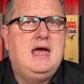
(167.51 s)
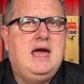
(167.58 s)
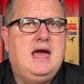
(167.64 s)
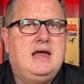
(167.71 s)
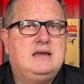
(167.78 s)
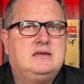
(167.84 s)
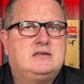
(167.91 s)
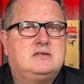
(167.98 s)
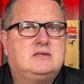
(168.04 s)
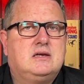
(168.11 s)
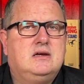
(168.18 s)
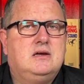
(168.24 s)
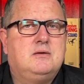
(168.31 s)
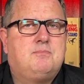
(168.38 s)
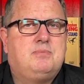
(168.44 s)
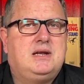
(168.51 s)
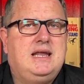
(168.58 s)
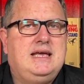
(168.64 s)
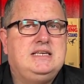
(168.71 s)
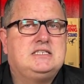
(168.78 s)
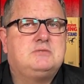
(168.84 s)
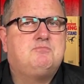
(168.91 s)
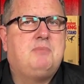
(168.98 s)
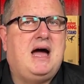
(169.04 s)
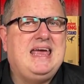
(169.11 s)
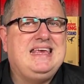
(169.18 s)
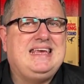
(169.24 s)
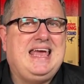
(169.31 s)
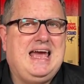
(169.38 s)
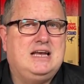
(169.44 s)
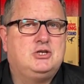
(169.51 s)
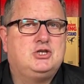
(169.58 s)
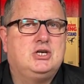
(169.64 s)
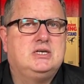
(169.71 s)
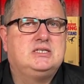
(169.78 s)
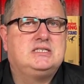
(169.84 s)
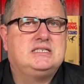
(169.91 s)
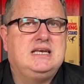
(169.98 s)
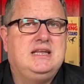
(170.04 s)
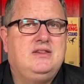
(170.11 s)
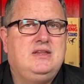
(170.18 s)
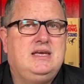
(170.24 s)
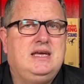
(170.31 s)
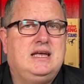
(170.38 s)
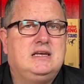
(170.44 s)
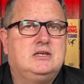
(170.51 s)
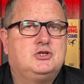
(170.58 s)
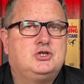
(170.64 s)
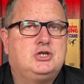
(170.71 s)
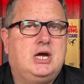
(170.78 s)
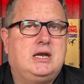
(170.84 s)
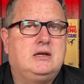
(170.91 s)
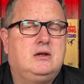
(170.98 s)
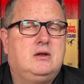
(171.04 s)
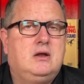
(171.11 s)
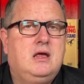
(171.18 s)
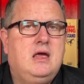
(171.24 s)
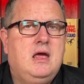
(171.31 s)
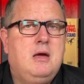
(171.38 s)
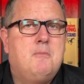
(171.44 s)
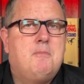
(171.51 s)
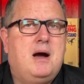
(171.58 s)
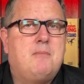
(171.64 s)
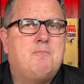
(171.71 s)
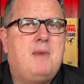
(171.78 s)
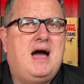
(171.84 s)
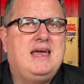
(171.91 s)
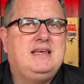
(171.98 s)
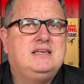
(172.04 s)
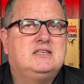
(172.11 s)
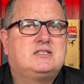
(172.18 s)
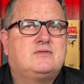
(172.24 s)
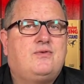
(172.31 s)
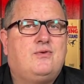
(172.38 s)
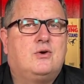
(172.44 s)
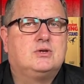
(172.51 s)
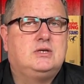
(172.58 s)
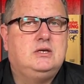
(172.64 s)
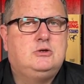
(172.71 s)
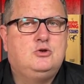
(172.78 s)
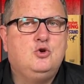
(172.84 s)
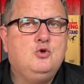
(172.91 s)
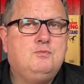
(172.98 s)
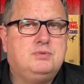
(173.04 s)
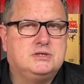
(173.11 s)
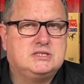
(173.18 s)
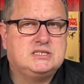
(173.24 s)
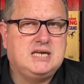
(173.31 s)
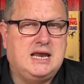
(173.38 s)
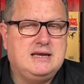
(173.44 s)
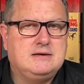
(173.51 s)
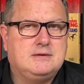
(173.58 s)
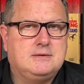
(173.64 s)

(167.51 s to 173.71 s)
and plaice bycatchers in the English Channel by minus 42%.